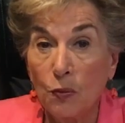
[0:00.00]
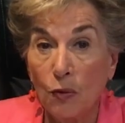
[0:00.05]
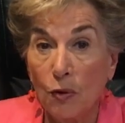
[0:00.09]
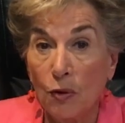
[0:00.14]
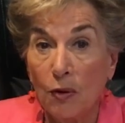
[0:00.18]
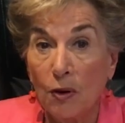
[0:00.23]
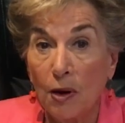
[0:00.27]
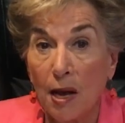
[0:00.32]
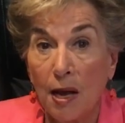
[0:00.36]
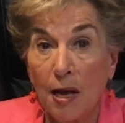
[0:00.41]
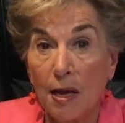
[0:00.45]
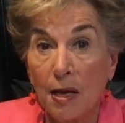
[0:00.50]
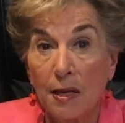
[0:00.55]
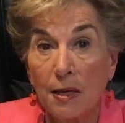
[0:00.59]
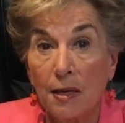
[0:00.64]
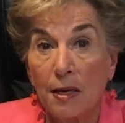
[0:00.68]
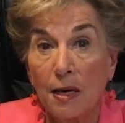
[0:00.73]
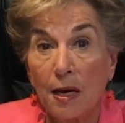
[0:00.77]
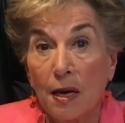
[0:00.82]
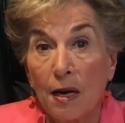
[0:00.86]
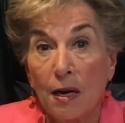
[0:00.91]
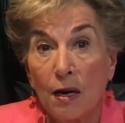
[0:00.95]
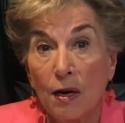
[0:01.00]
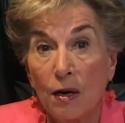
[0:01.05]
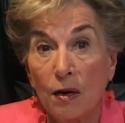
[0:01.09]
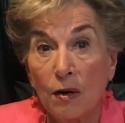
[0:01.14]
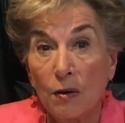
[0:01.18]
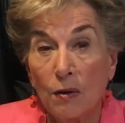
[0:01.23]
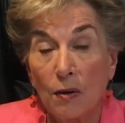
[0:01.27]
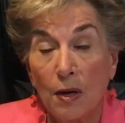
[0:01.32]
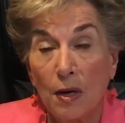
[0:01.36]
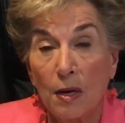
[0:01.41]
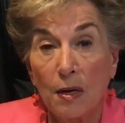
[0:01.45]
we're on
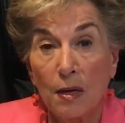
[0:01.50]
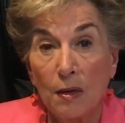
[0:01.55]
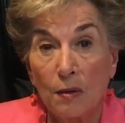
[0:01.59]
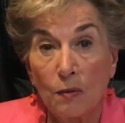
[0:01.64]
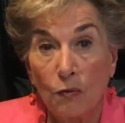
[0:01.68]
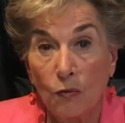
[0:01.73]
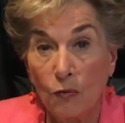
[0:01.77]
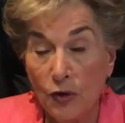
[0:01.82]
our